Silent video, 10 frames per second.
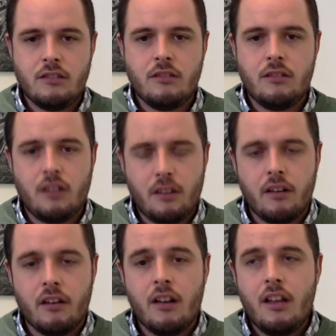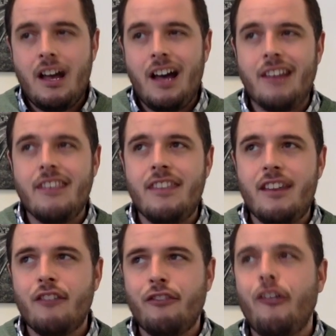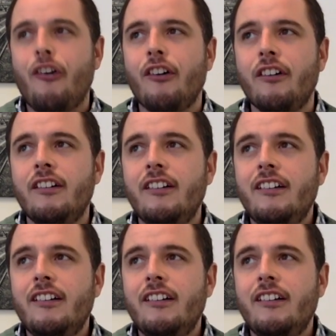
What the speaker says: to the other, and therefore